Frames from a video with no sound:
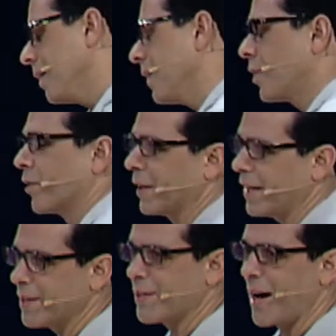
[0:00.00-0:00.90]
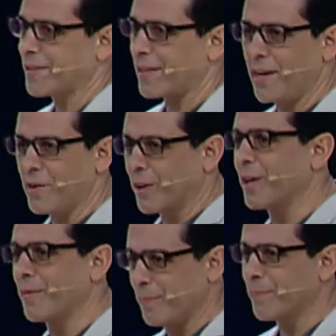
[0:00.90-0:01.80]
Literally, he's not saying you're
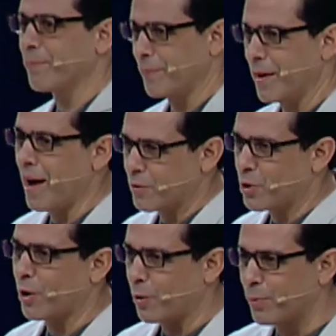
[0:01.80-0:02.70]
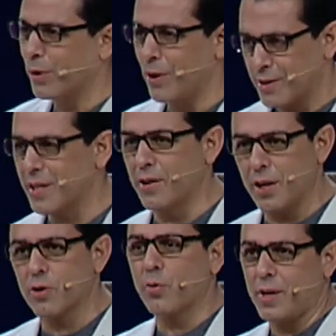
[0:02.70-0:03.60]
going to have charcoal burn on his head.
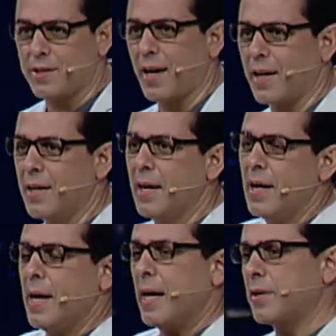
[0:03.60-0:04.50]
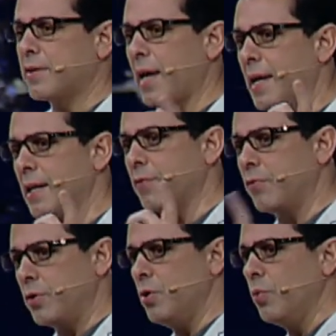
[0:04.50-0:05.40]
Here's what he's saying He's saying, if
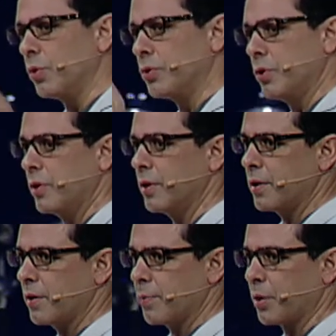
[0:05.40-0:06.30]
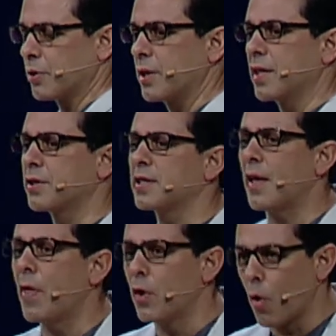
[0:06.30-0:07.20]
you will do good to the person, this is
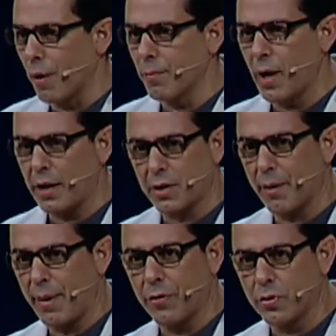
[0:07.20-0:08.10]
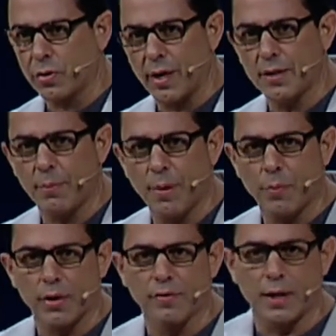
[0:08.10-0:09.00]
in the norm. We're not talking about those crazy
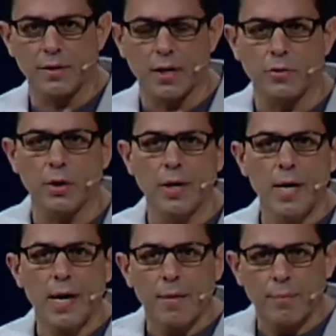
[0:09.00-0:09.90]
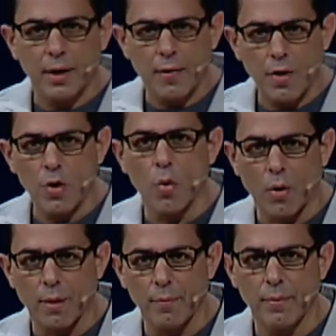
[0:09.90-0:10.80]
people that have done stuff to you, but in the
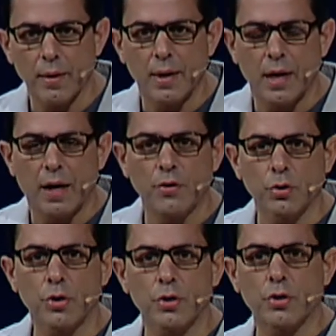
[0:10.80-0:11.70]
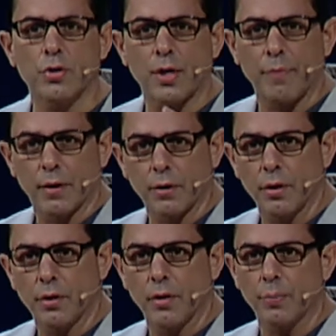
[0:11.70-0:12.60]
norm, if you'll just do something
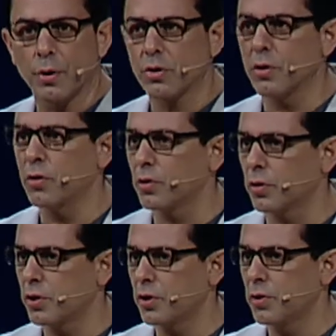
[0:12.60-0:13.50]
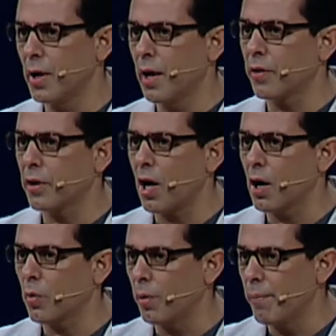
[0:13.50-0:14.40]
good to the person who's hurt you, their
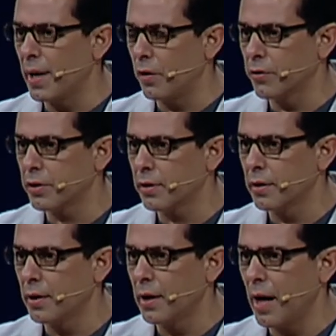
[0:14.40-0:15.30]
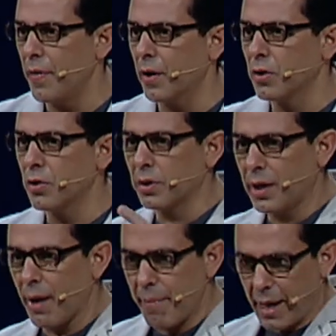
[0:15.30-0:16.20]
heart will melt. And they'll usually
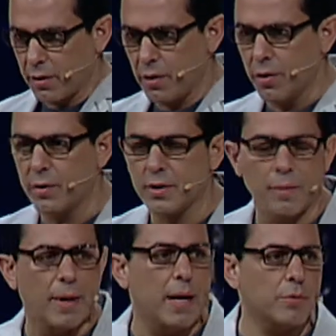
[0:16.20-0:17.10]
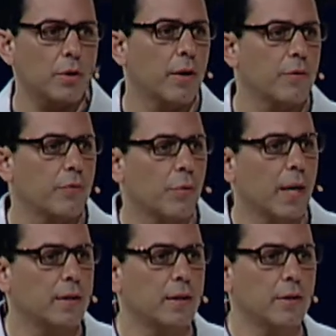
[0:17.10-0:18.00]
come back to you and say, Man, I'm sorry for what
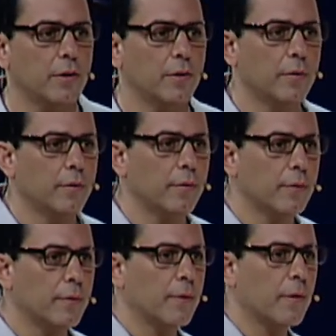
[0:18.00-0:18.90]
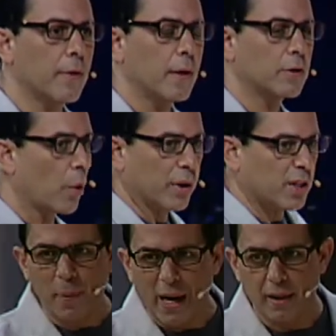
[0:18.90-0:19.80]
I did to you. Don't
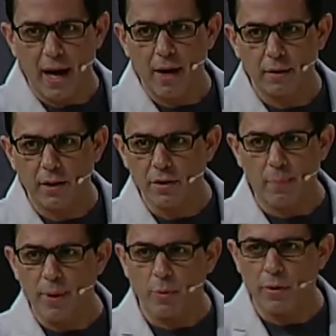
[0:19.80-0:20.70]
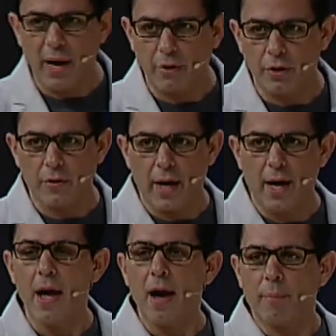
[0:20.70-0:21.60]
expect that because some people never do
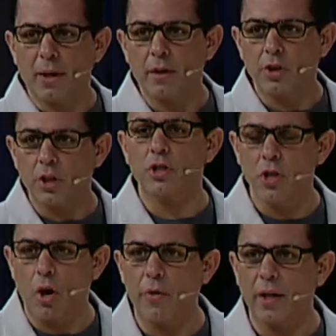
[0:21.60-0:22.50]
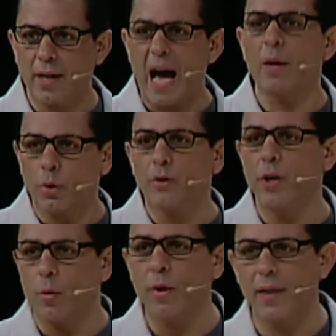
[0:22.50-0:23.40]
that, but just know that God will
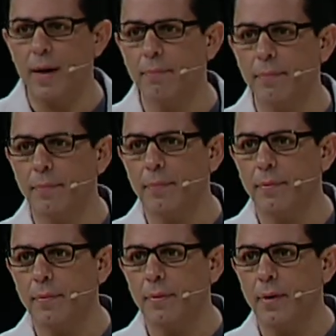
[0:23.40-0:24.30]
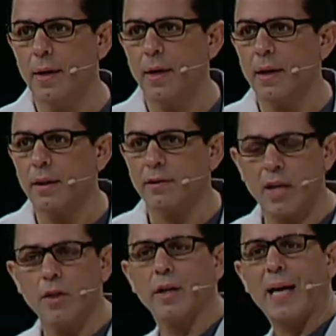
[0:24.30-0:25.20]
deal with them.
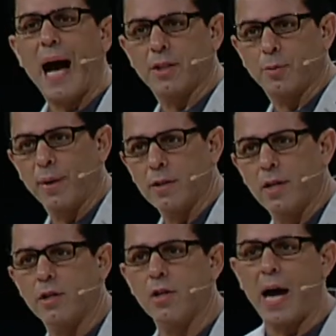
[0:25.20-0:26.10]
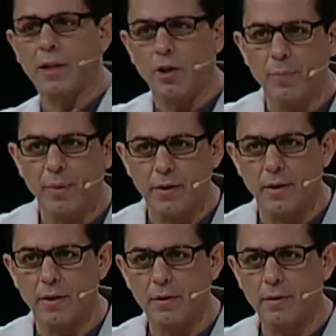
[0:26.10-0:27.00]
See, they're God's business, not your
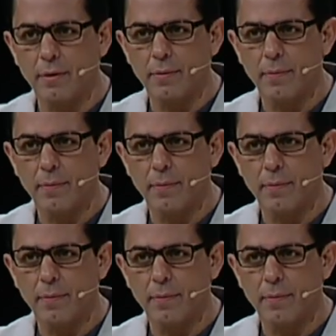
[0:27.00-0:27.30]
business.